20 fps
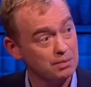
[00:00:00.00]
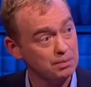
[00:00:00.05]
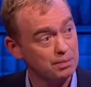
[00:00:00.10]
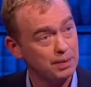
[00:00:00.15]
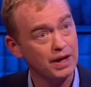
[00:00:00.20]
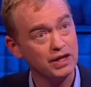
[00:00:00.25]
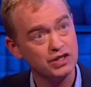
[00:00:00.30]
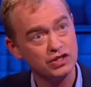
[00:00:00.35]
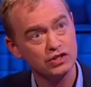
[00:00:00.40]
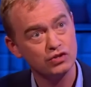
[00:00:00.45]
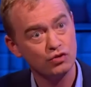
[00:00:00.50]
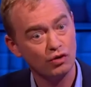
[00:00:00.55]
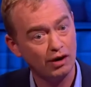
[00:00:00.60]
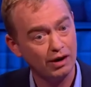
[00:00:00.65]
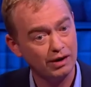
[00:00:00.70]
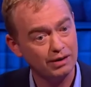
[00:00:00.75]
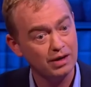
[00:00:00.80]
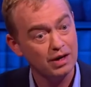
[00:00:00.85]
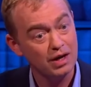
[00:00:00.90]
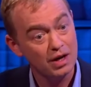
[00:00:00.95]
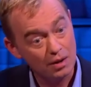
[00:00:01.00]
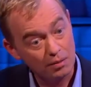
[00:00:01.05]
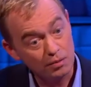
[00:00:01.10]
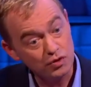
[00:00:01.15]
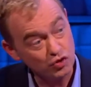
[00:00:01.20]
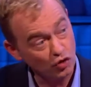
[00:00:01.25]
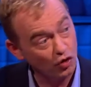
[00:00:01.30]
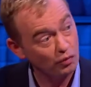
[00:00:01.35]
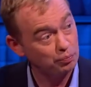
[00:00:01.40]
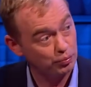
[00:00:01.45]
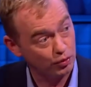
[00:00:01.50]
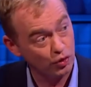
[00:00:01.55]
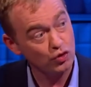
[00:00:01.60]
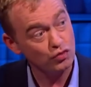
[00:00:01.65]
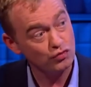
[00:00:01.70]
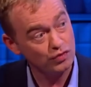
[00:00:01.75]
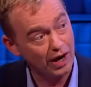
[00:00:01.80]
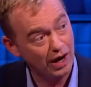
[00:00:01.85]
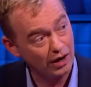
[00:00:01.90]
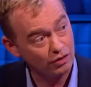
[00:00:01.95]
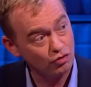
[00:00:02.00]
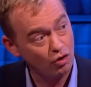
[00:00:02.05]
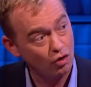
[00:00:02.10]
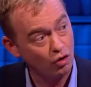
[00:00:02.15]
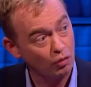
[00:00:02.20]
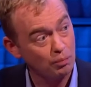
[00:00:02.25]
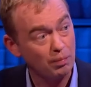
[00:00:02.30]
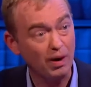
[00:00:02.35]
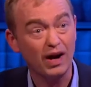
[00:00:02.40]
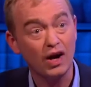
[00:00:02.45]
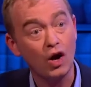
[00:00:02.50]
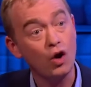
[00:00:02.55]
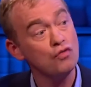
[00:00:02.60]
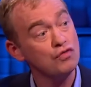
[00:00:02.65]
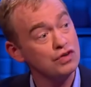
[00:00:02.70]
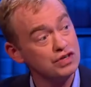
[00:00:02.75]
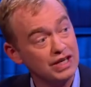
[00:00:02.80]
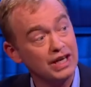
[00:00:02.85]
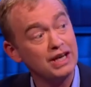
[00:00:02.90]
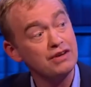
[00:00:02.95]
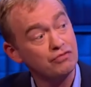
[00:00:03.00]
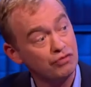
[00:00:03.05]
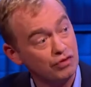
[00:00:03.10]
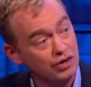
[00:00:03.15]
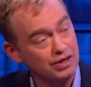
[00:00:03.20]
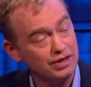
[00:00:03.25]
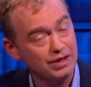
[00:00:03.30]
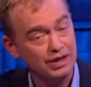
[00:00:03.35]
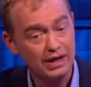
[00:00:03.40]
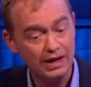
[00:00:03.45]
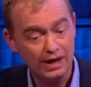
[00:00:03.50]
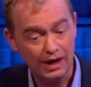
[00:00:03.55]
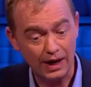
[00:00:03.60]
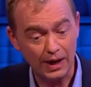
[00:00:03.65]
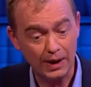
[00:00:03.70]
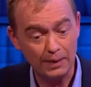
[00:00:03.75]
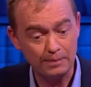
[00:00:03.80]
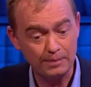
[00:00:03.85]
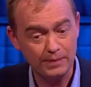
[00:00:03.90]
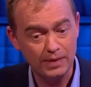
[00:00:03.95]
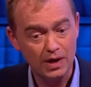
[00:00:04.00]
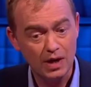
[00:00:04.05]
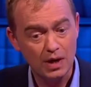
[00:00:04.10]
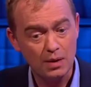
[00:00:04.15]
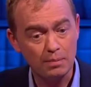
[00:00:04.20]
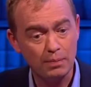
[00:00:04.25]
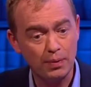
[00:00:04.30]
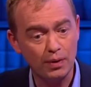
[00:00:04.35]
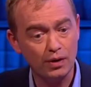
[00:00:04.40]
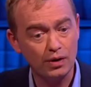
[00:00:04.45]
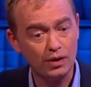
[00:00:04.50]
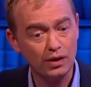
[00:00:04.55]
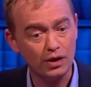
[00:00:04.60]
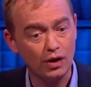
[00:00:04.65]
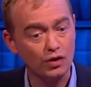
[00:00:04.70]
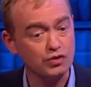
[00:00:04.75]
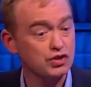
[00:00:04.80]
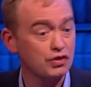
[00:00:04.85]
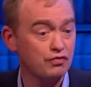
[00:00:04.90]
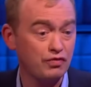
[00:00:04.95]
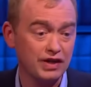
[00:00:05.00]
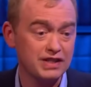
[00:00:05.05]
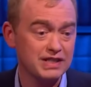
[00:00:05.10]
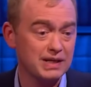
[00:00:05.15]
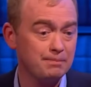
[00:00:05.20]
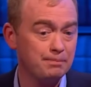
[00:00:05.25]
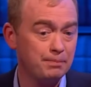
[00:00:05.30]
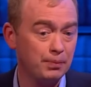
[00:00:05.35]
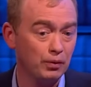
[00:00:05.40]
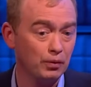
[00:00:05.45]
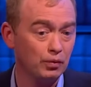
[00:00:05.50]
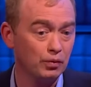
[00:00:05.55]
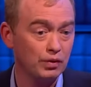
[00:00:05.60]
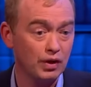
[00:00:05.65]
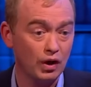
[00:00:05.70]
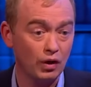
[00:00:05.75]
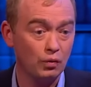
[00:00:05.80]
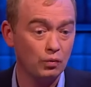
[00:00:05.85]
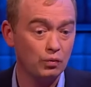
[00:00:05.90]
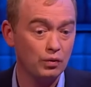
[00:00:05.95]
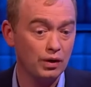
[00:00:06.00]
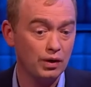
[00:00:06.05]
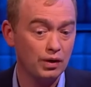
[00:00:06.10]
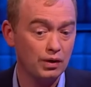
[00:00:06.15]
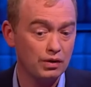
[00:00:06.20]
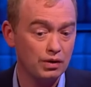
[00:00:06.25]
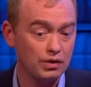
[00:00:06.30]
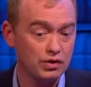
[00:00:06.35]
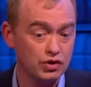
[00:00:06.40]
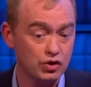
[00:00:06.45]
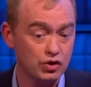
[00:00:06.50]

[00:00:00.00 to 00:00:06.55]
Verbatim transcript: MP, to try and sort of prove that wrong by over-delivering. Yeah. Um, but, you know, so, for example, you know, uh,